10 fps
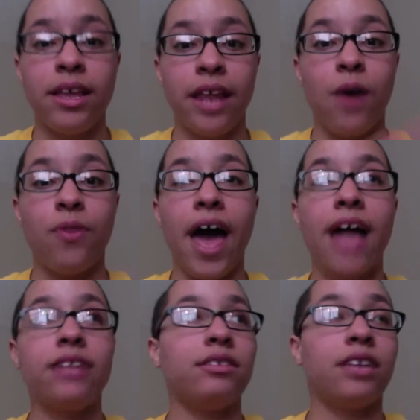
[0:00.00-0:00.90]
Now
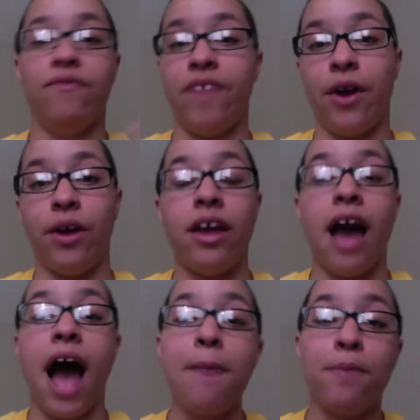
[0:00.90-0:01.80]
that can vary.
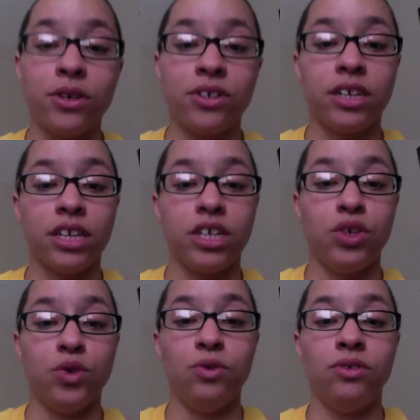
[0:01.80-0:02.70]
I personally
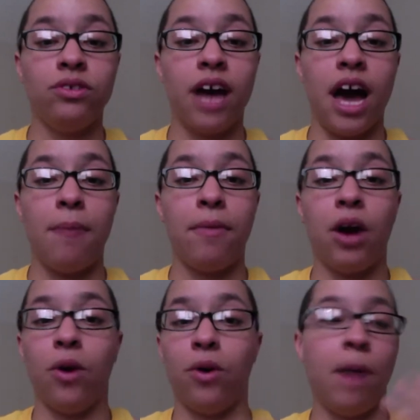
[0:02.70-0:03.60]
used
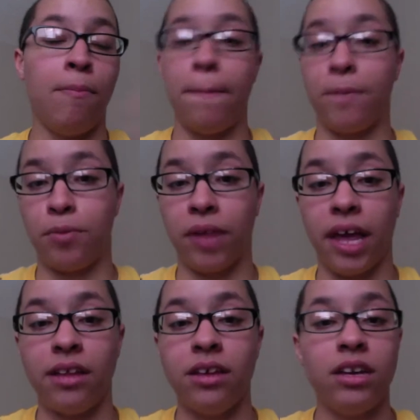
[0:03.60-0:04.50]
a bumper
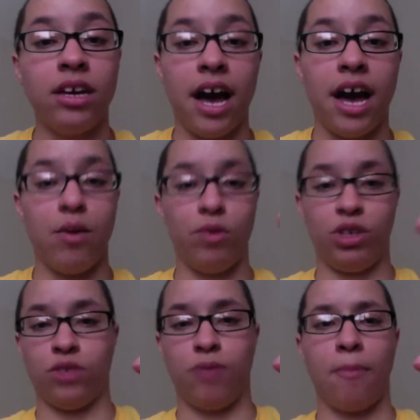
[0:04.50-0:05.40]
plate, which
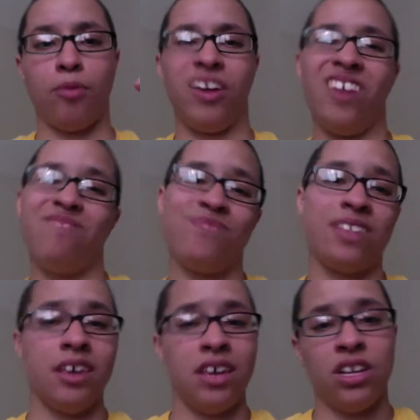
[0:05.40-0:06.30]
is probably,
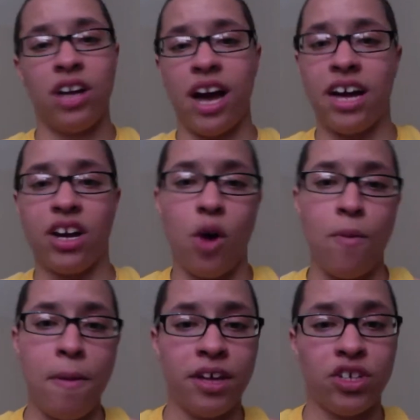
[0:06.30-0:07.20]
I don't know,
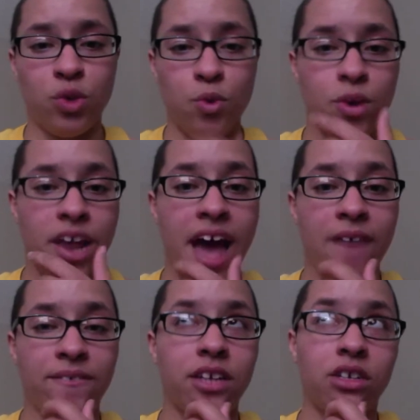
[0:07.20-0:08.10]
maybe a
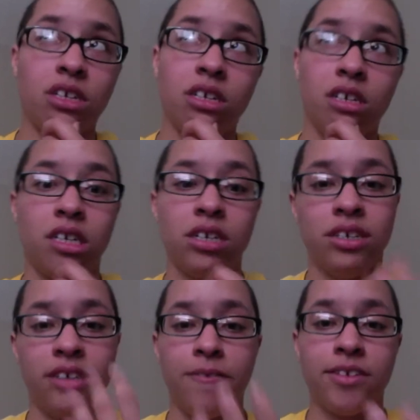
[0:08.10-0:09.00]
2.5 inch
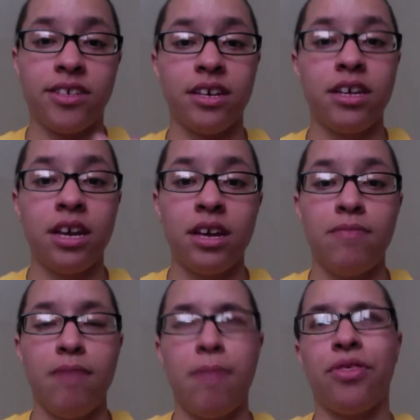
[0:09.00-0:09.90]
deficit,
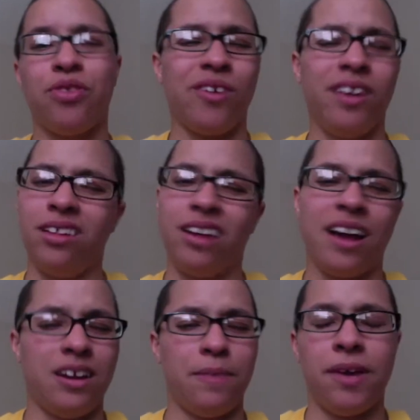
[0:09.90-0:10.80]
maybe 3,
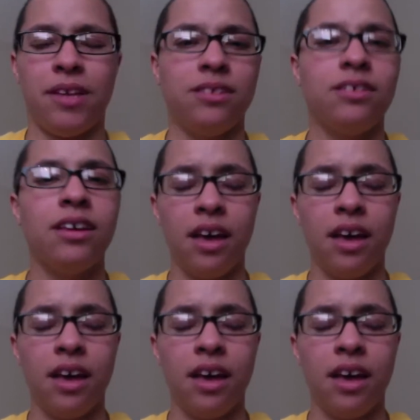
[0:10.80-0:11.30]
kind of depends.